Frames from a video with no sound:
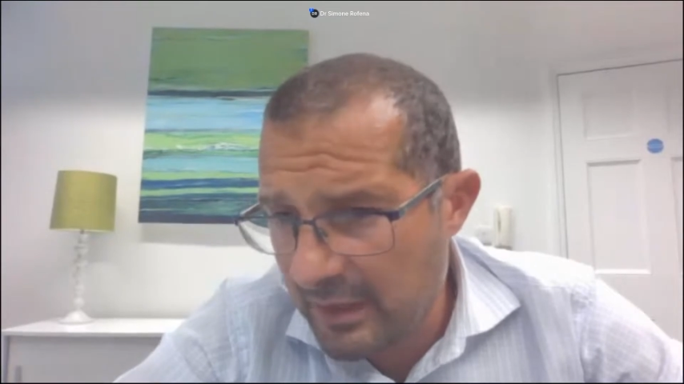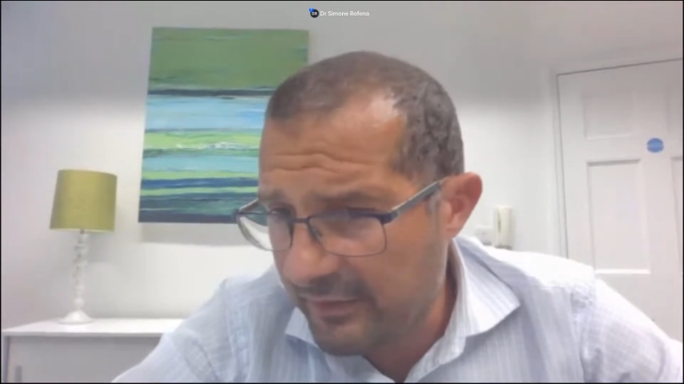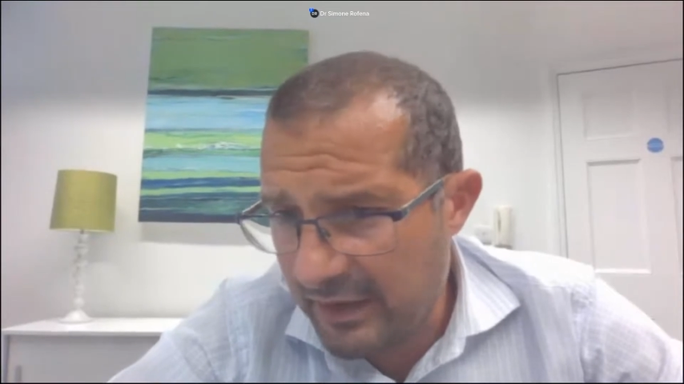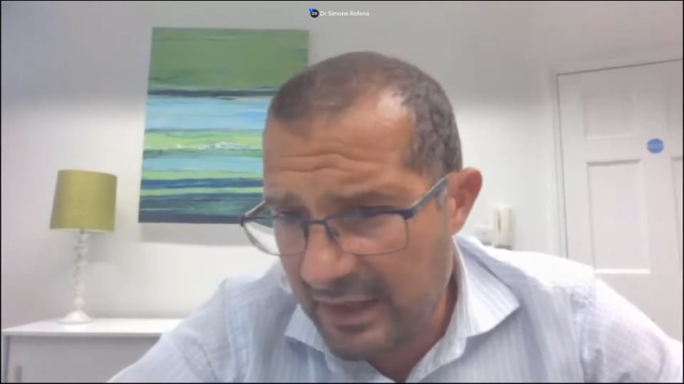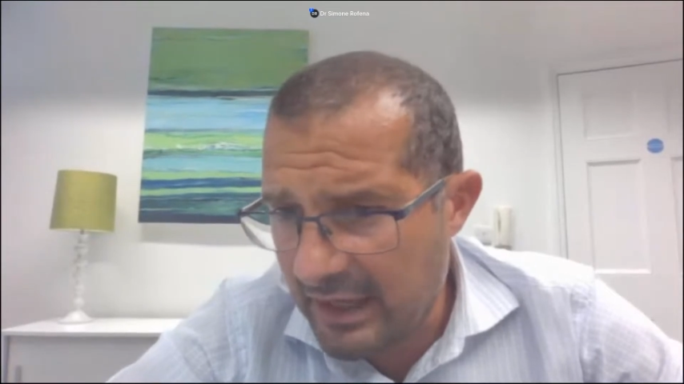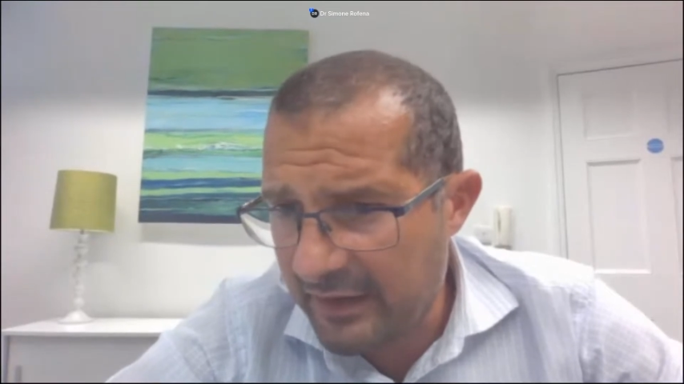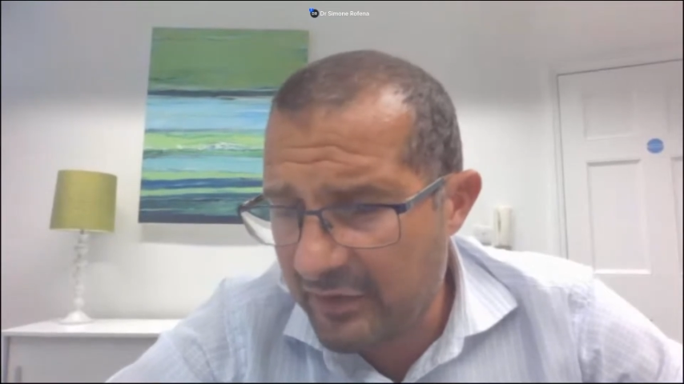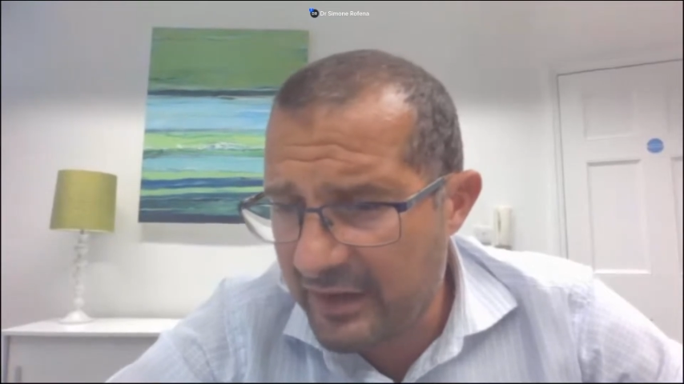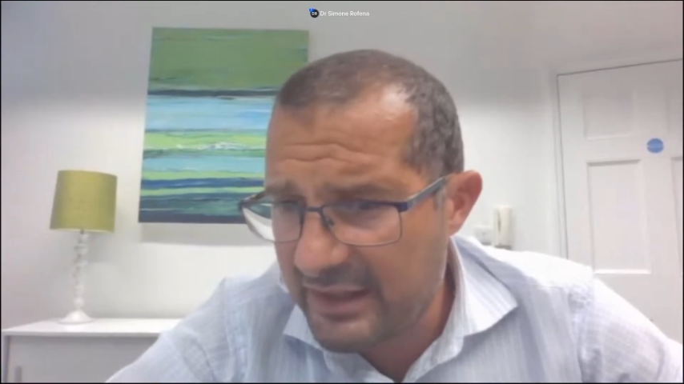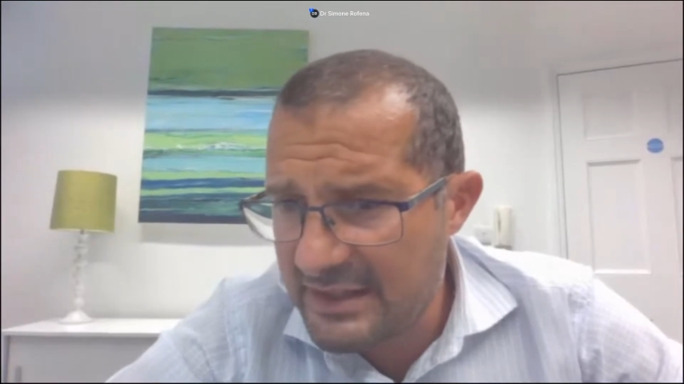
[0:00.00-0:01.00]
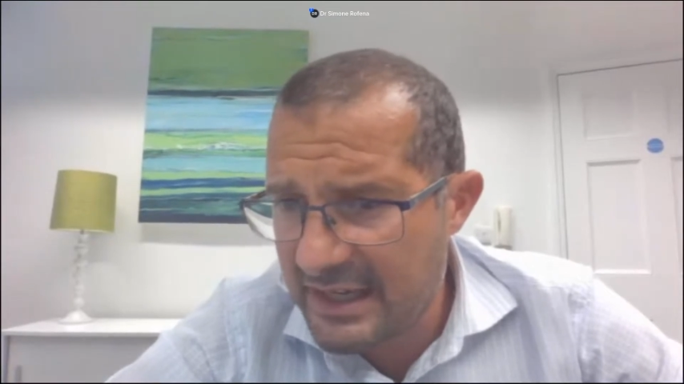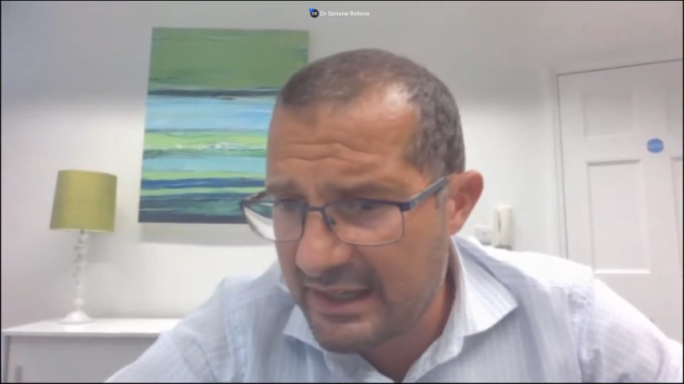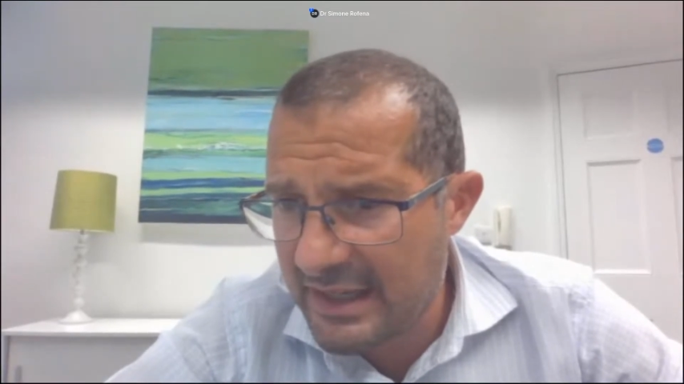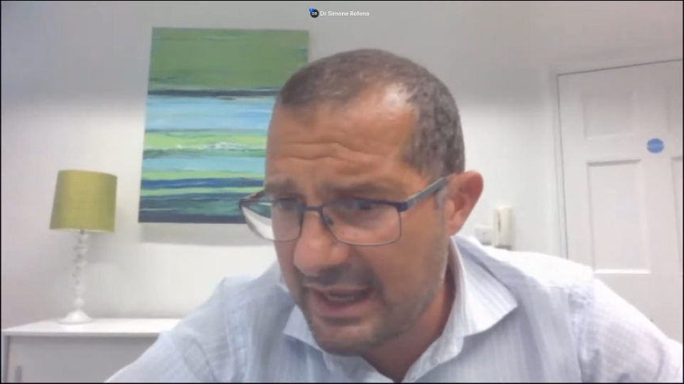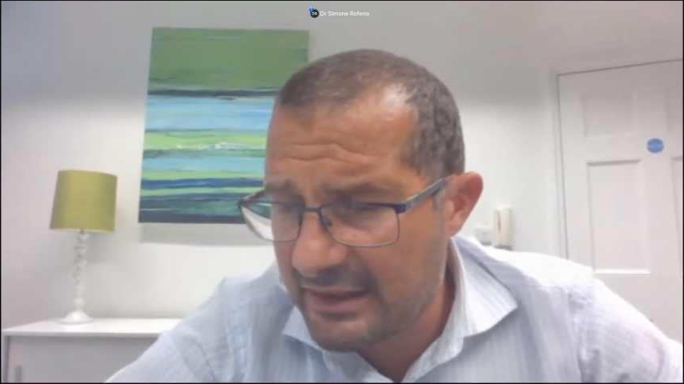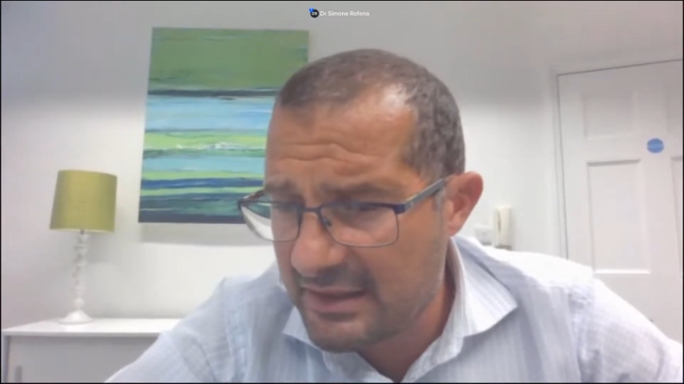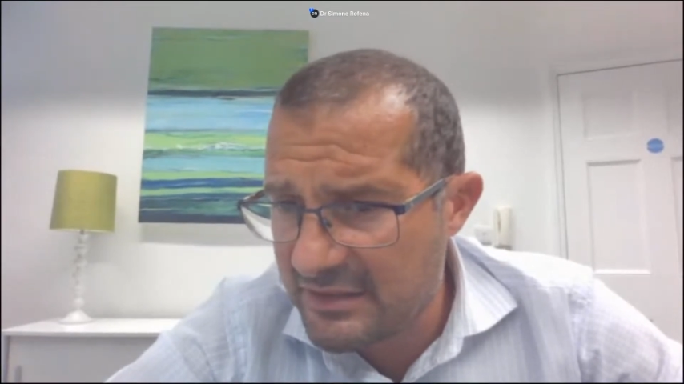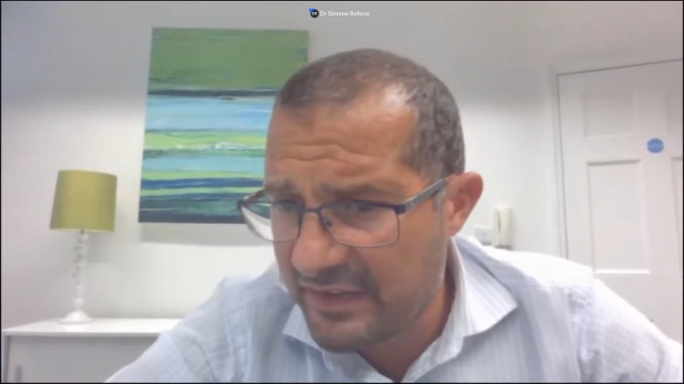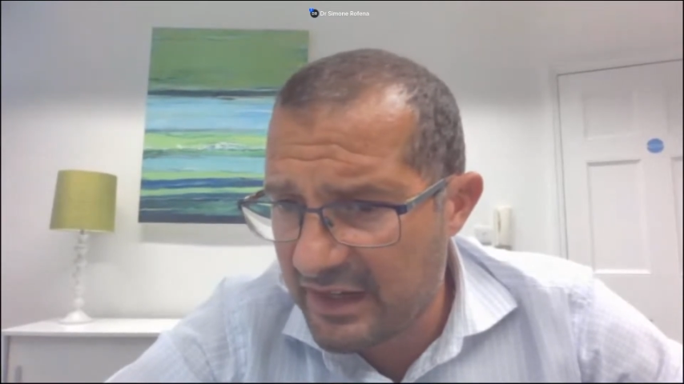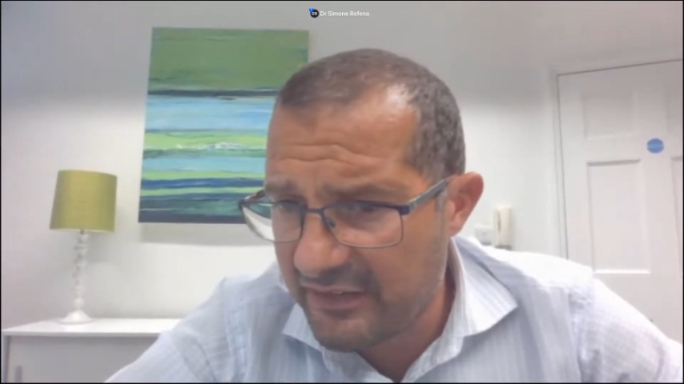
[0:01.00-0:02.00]
I've already said that
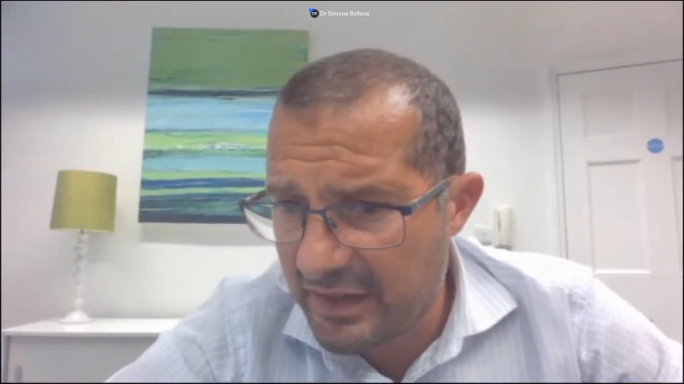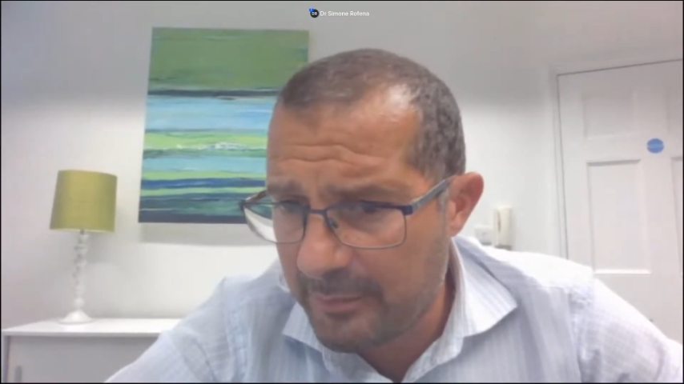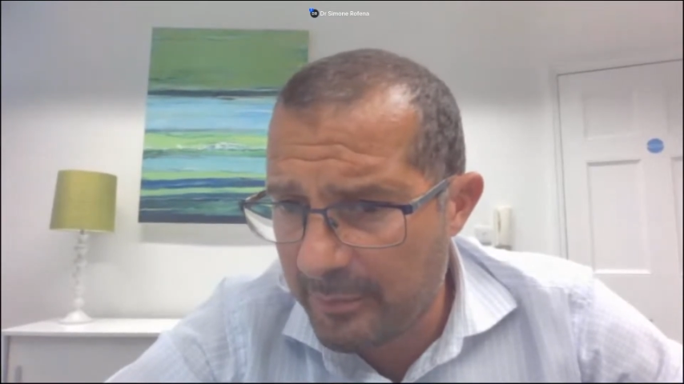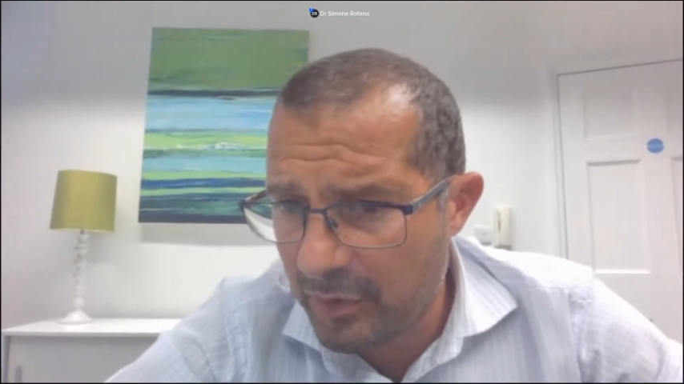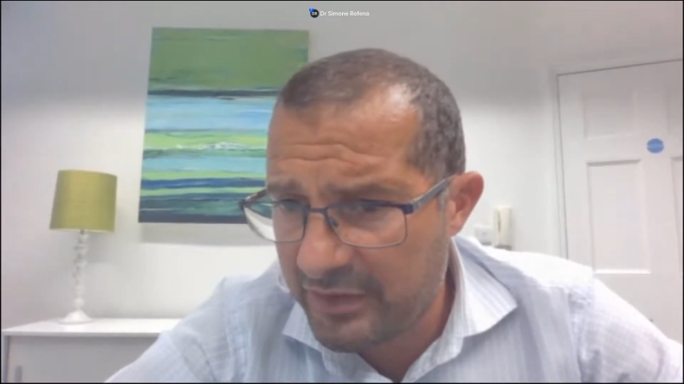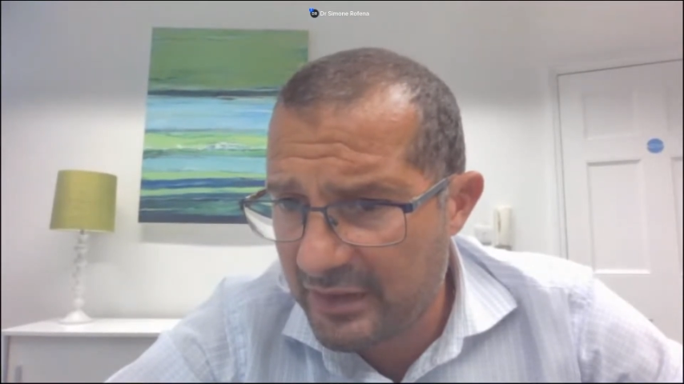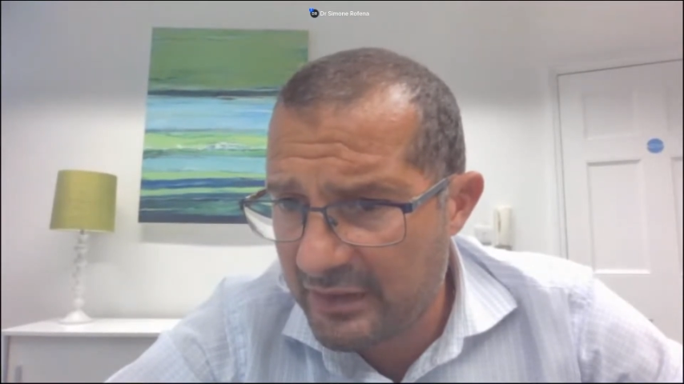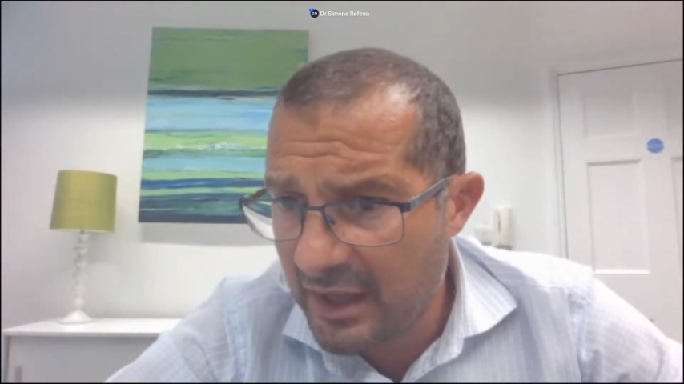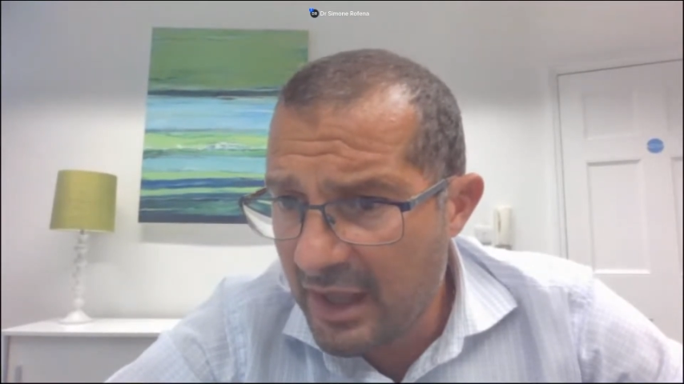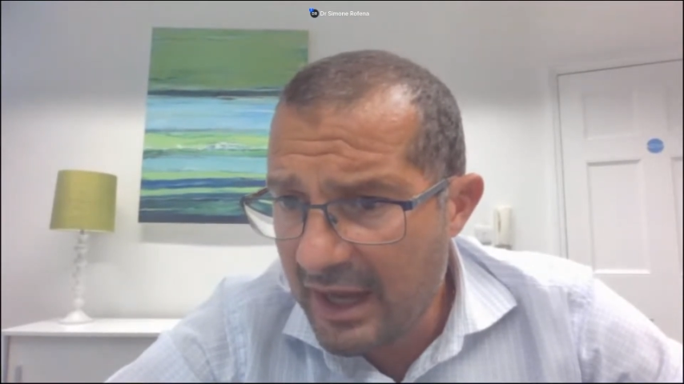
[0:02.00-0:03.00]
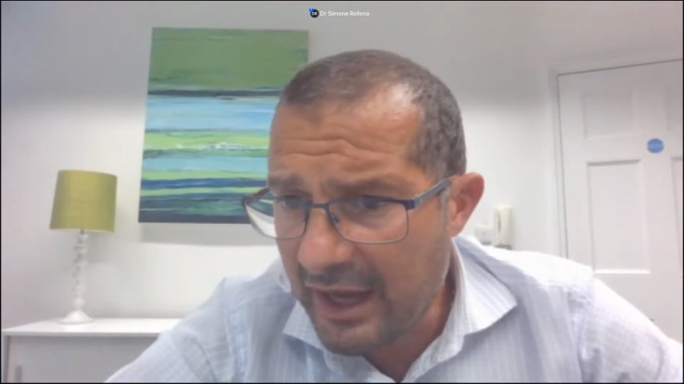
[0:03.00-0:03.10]
is very, very important.